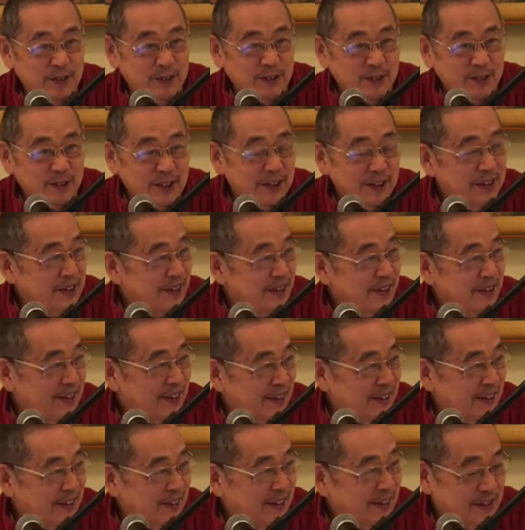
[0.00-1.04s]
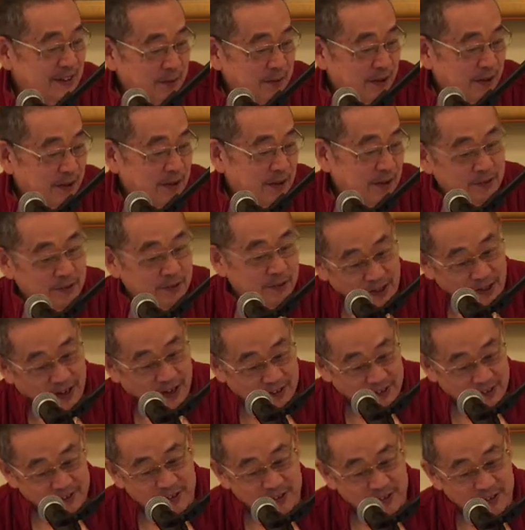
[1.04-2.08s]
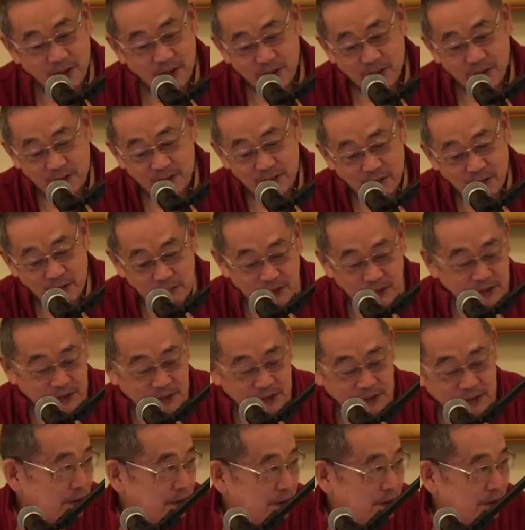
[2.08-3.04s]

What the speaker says: The more you do that, the more you impede your bhakti.